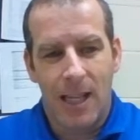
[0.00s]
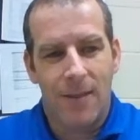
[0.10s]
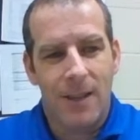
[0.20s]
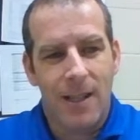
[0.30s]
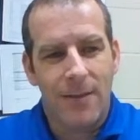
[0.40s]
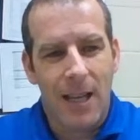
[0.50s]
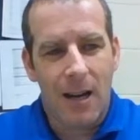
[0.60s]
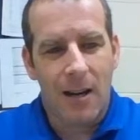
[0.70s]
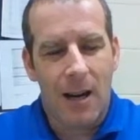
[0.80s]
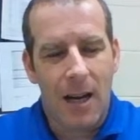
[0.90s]
even if they
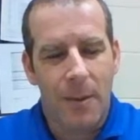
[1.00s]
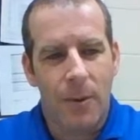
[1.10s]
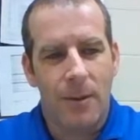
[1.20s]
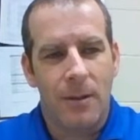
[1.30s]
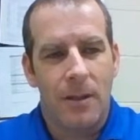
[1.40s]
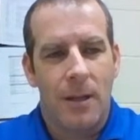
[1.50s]
are hyper,